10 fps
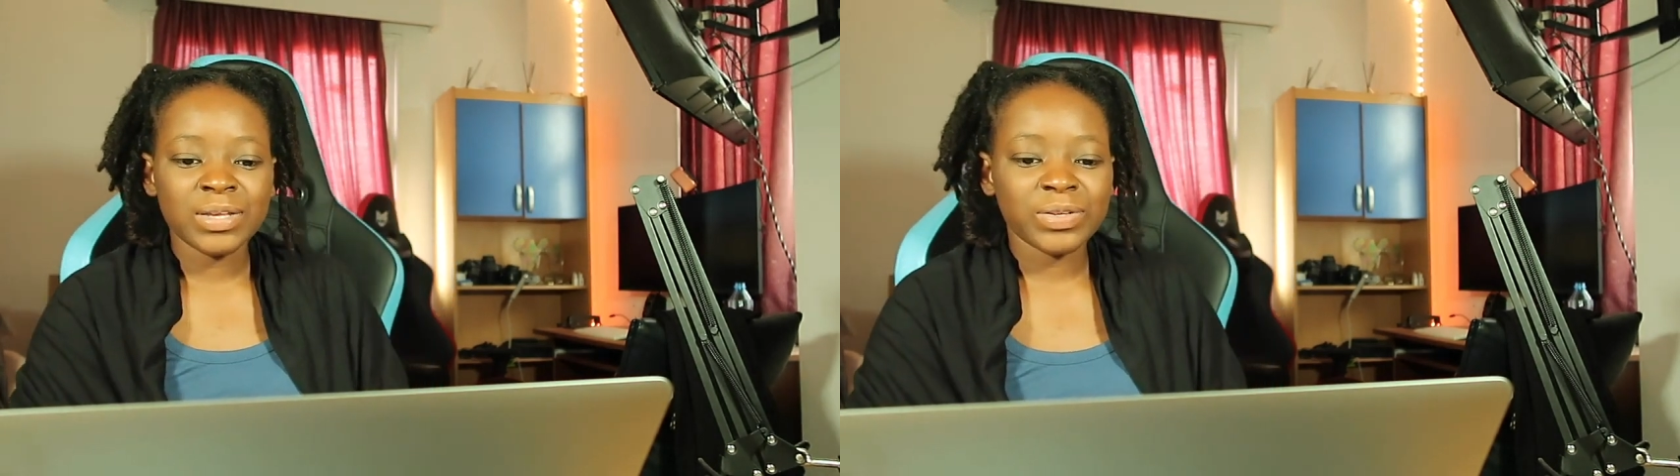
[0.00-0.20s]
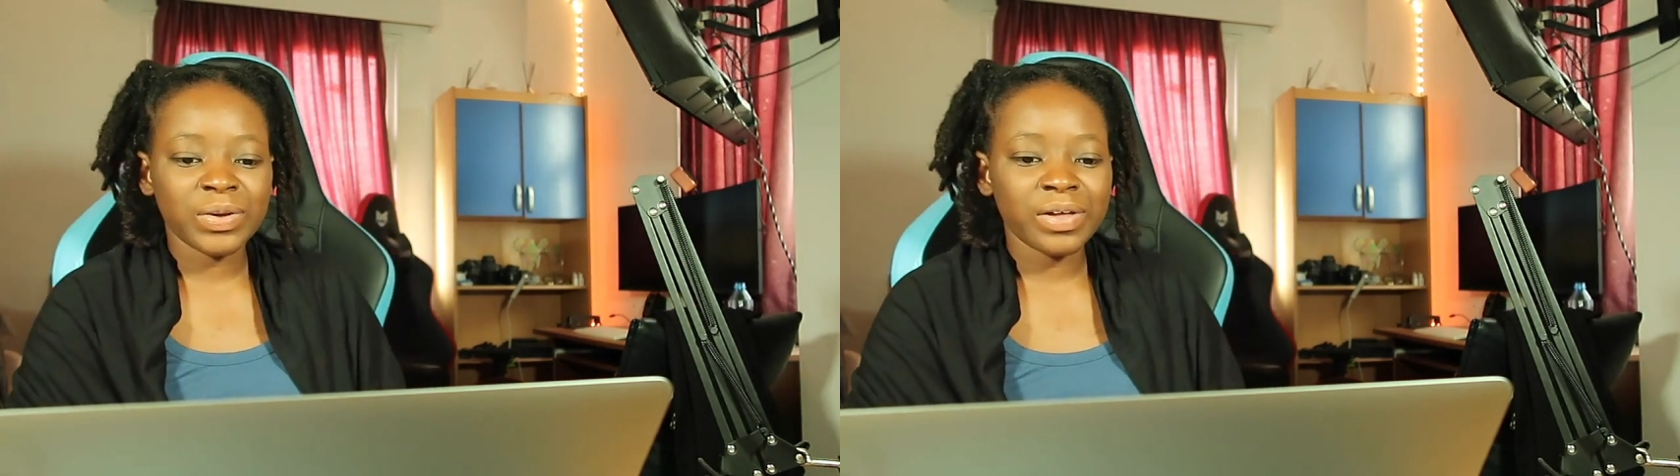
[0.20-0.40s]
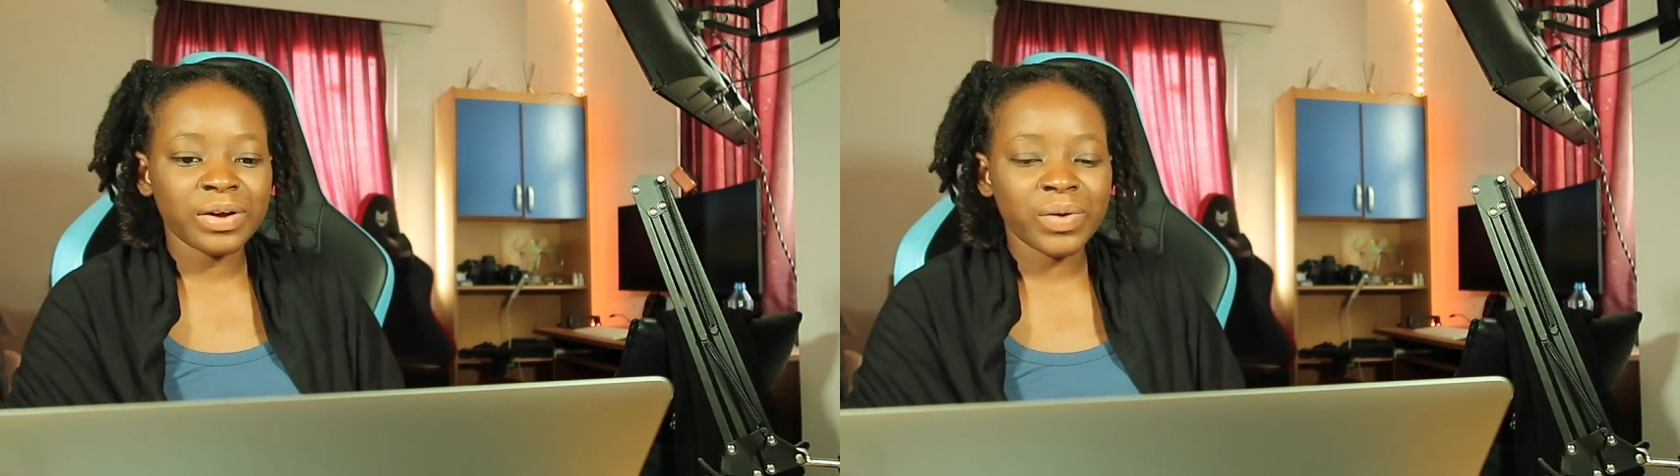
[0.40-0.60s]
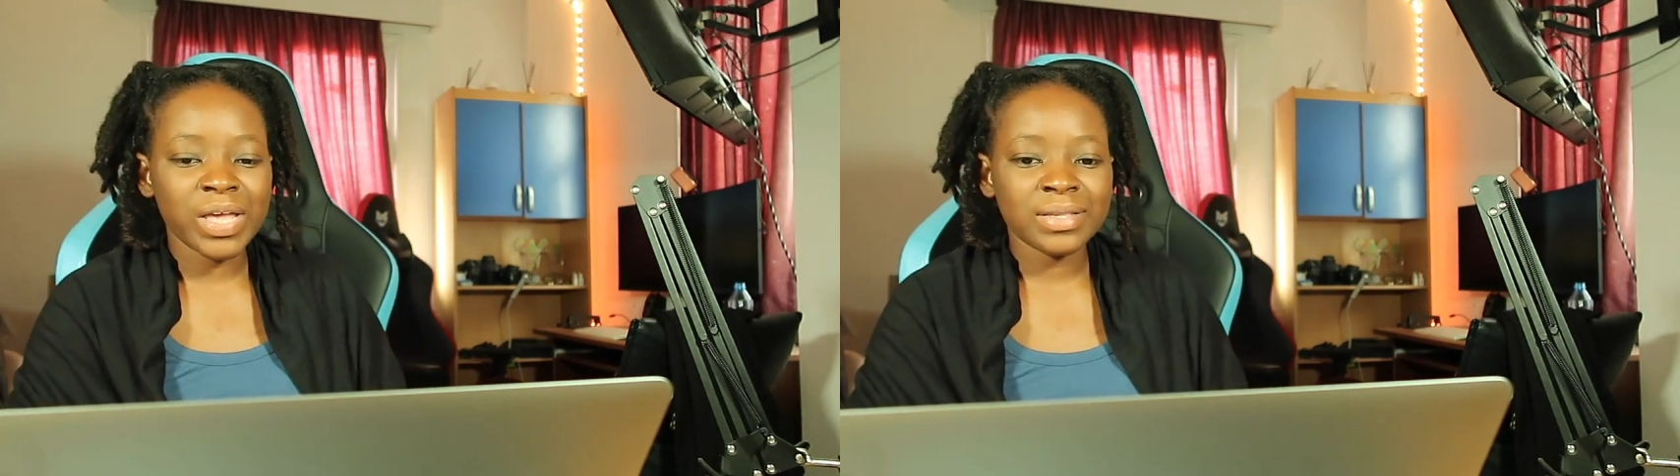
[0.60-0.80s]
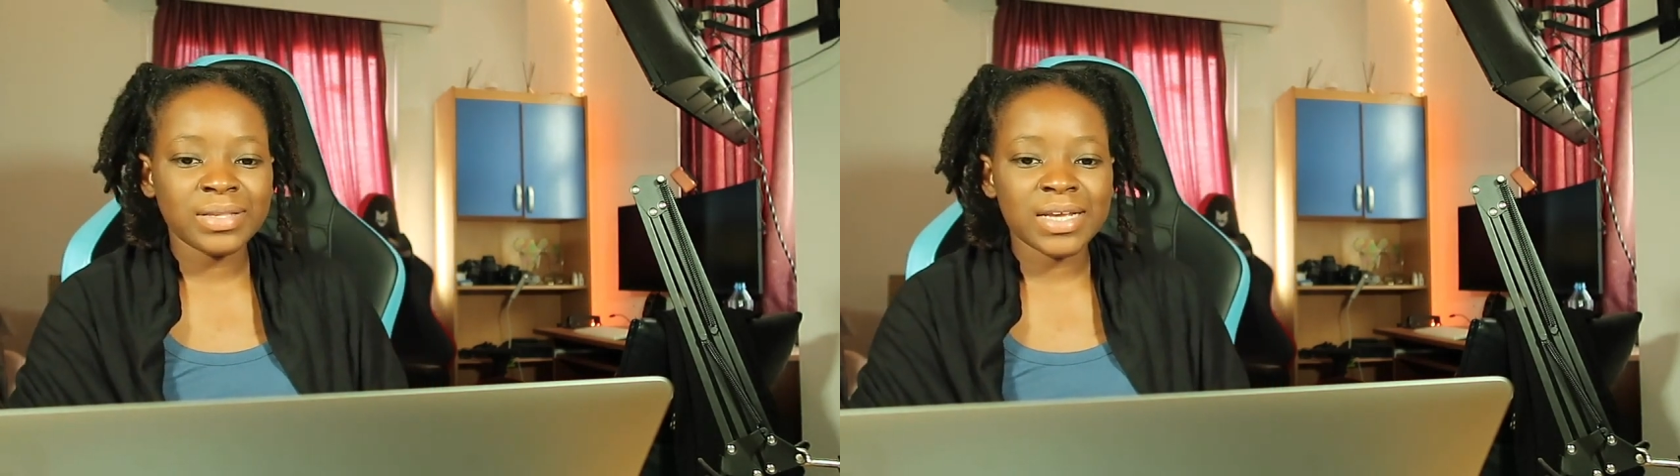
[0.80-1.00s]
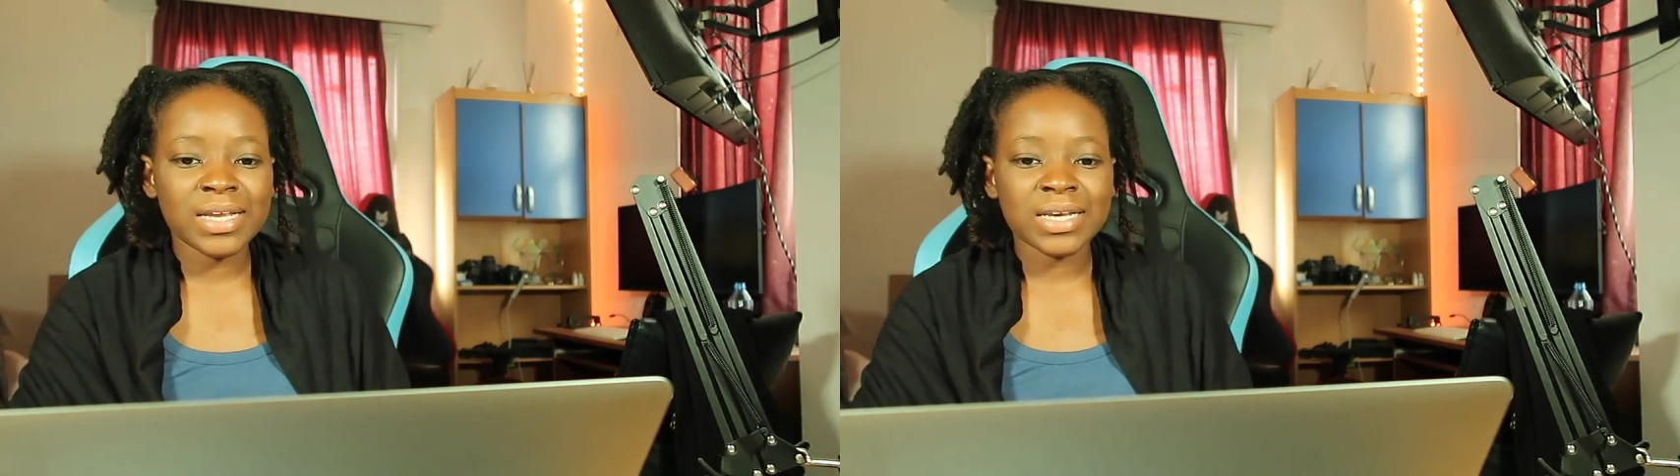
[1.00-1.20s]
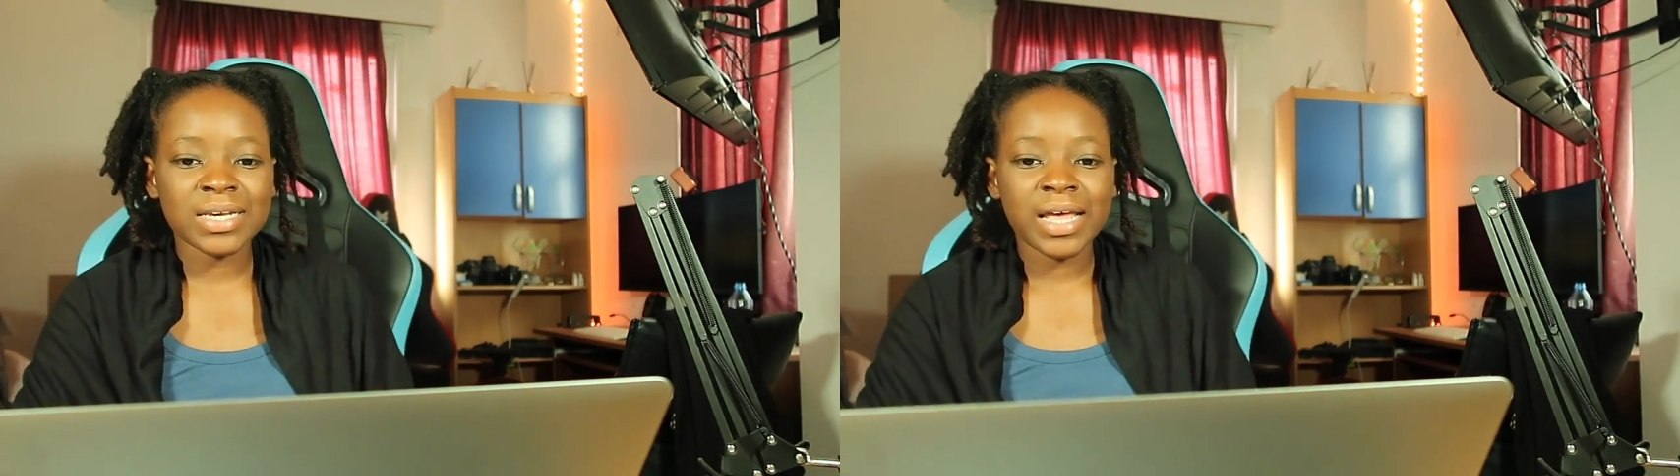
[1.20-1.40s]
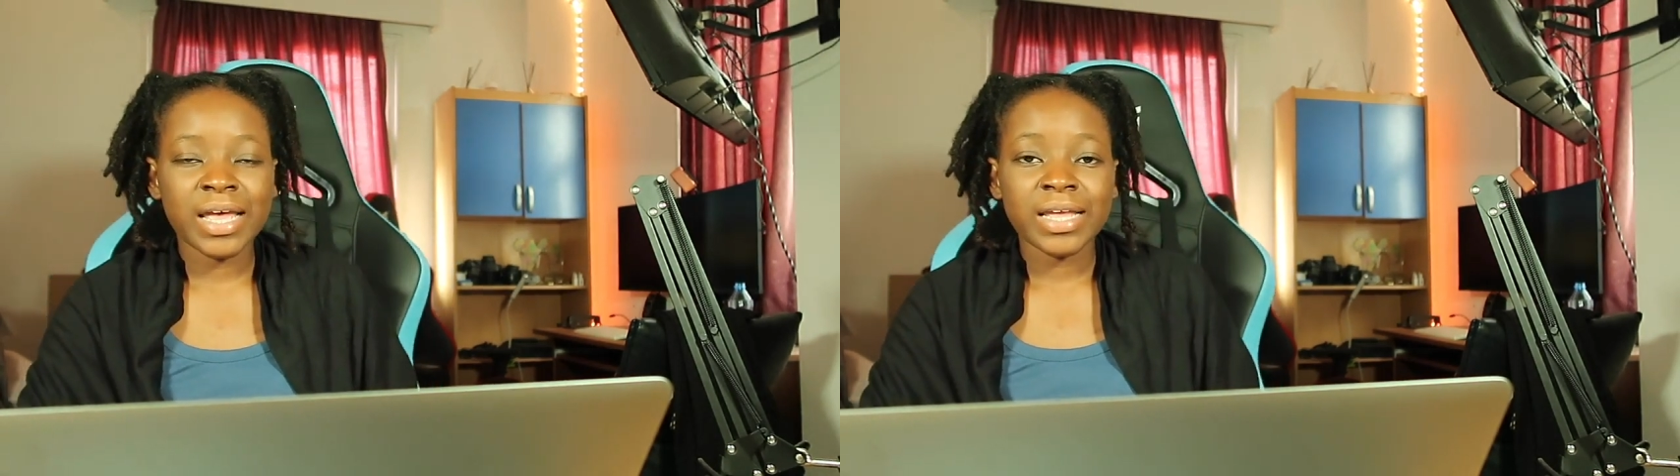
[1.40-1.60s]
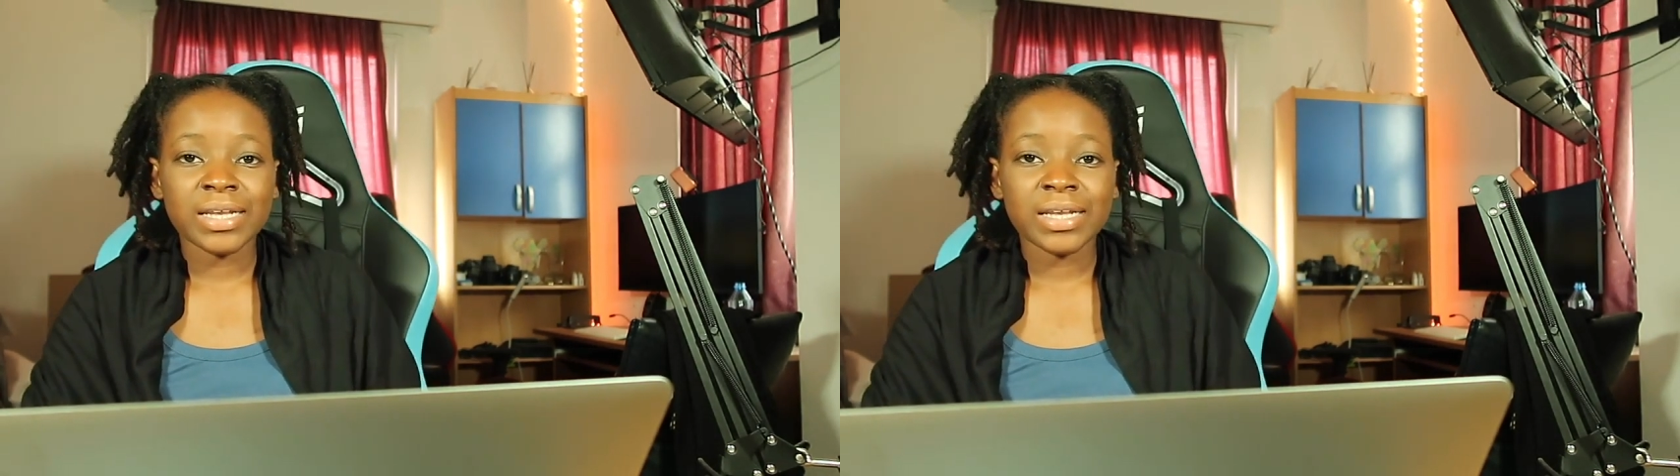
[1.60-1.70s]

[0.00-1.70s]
So without wasting